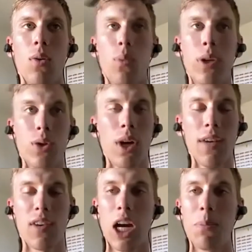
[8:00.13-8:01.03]
we do have
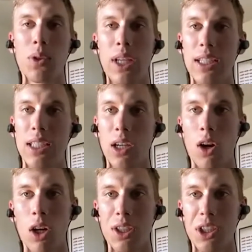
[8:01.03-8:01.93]
a couple days in the
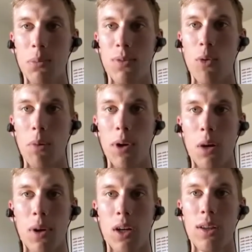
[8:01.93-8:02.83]
car still before
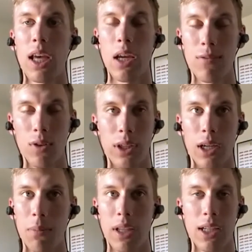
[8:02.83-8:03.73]
Barber, thankfully.
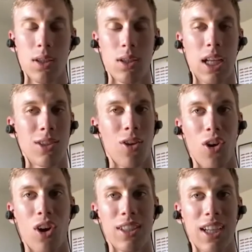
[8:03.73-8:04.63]
I mean, that's a
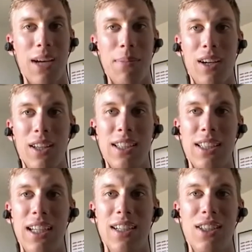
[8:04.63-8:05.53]
long time out of the
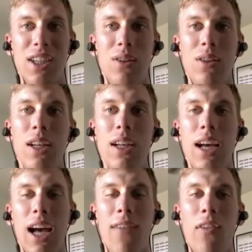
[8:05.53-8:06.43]
seat. So
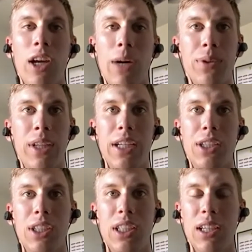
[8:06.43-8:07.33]
having a couple days
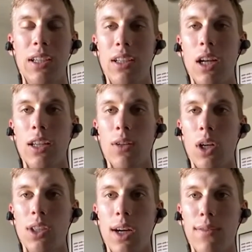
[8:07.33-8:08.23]
just to knock the
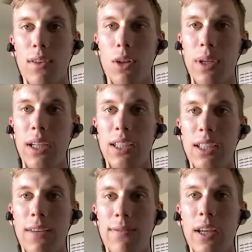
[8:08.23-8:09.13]
rust off a little bit and
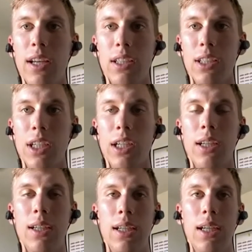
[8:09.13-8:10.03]
stay fit is good.
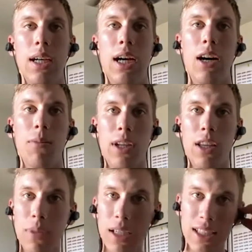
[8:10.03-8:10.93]
But in
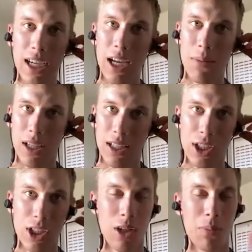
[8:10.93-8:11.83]
the meantime, it's
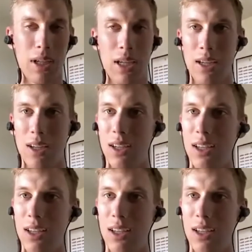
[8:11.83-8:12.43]
just going to be